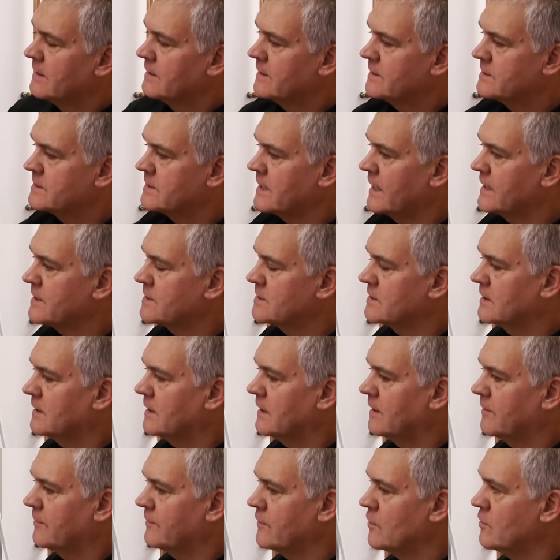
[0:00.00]
This takes
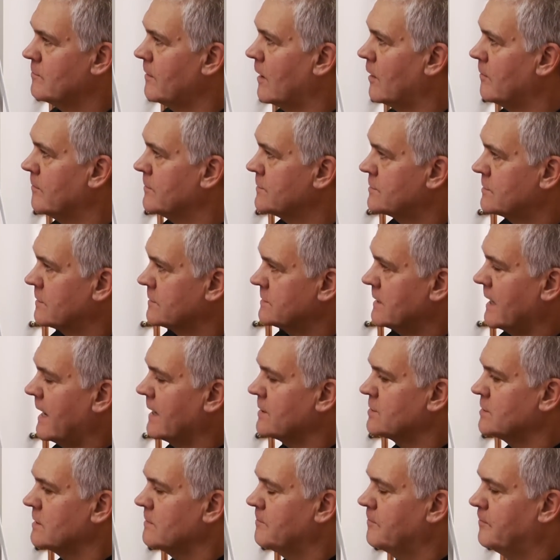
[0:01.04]
a few moments as it
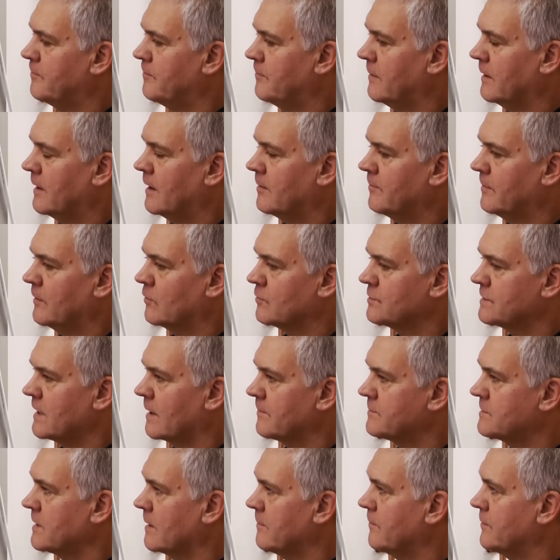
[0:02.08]
actually builds
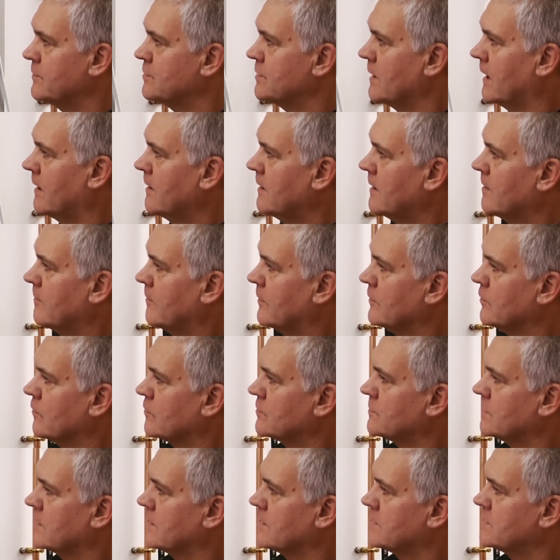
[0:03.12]
up temperature, but you'll
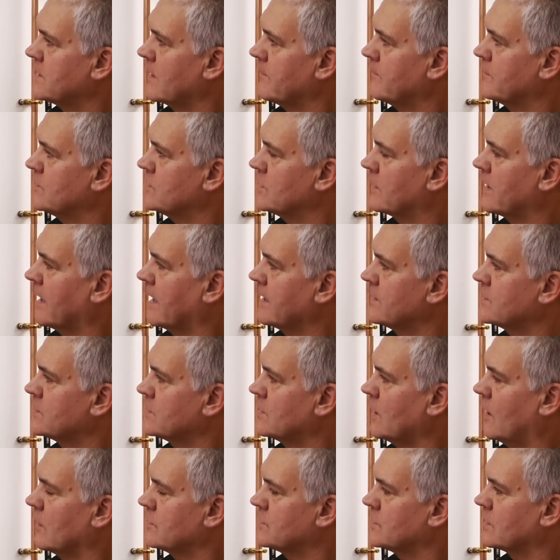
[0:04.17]
see the temperature gauge
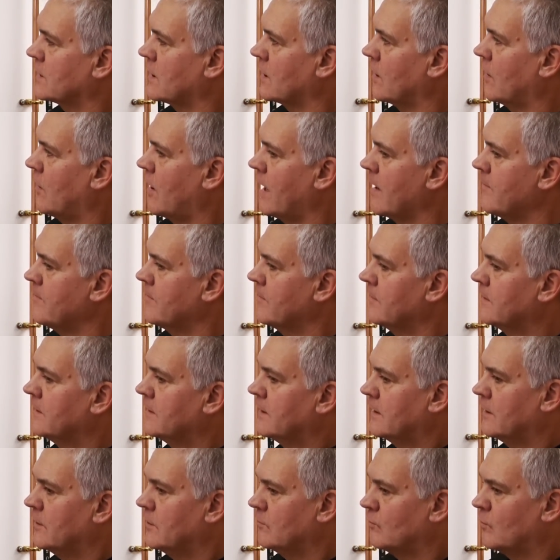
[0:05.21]
start to climb
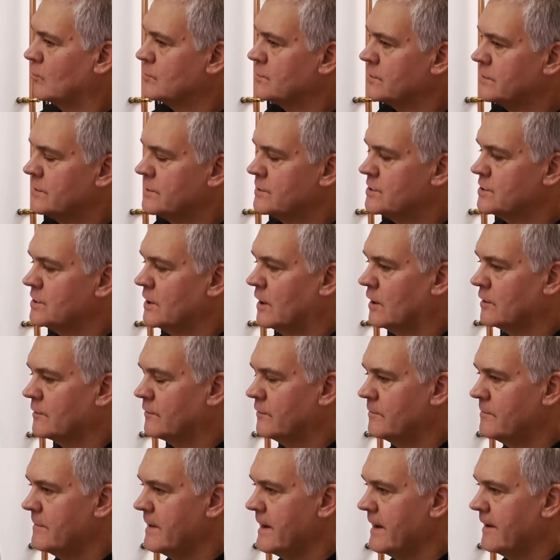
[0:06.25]
and the water discharge
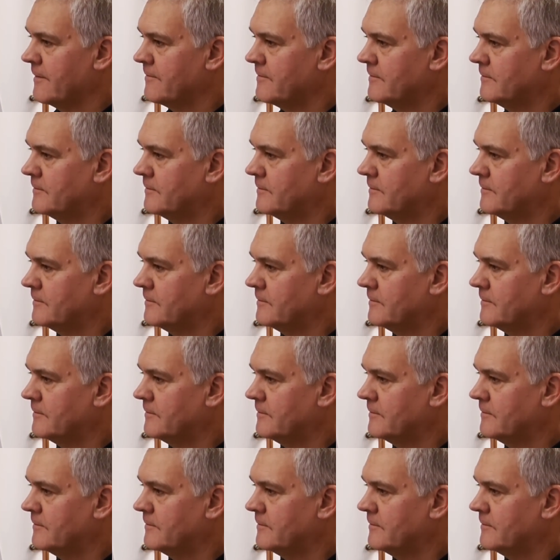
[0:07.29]
from there.